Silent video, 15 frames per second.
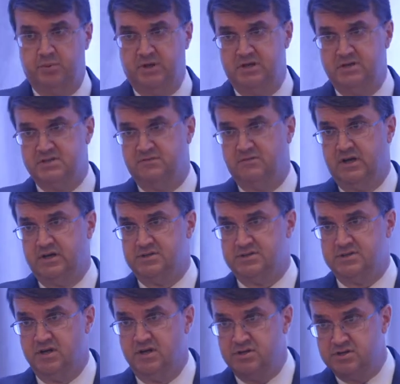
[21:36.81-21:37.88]
piece of
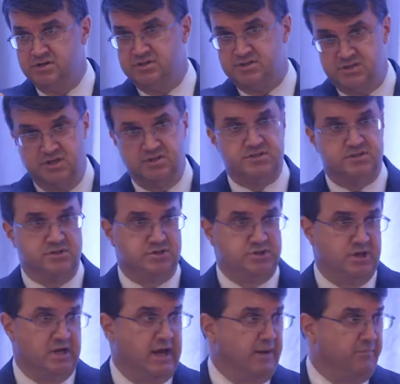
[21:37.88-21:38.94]
legislation since the
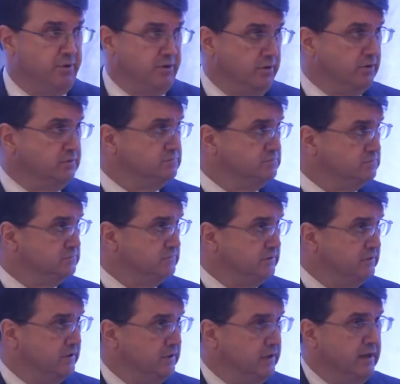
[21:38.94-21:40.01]
GI Bill.
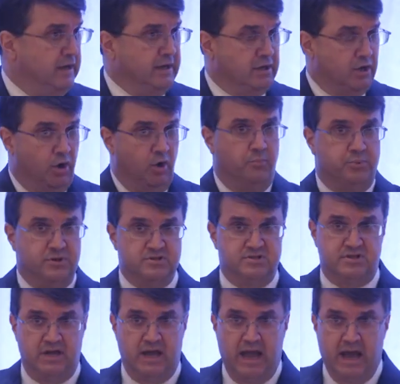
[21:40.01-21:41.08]
It
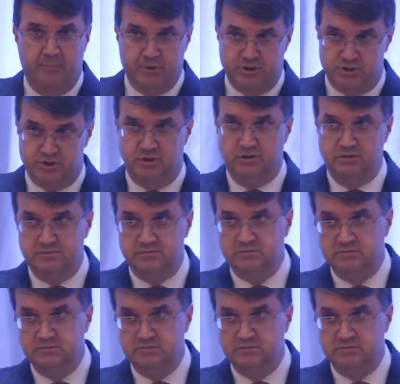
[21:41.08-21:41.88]
opens the aperture